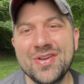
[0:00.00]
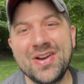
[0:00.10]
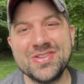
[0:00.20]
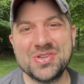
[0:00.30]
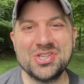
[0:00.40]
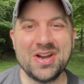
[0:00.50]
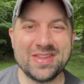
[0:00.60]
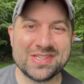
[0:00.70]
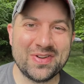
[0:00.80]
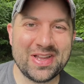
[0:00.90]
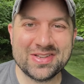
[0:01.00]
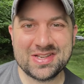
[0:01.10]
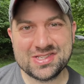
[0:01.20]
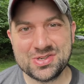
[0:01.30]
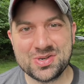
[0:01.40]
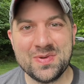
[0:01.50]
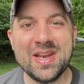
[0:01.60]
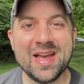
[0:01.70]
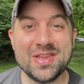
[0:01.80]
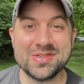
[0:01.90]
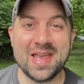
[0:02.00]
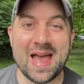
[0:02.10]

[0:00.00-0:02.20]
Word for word: you can also share these videos on social media using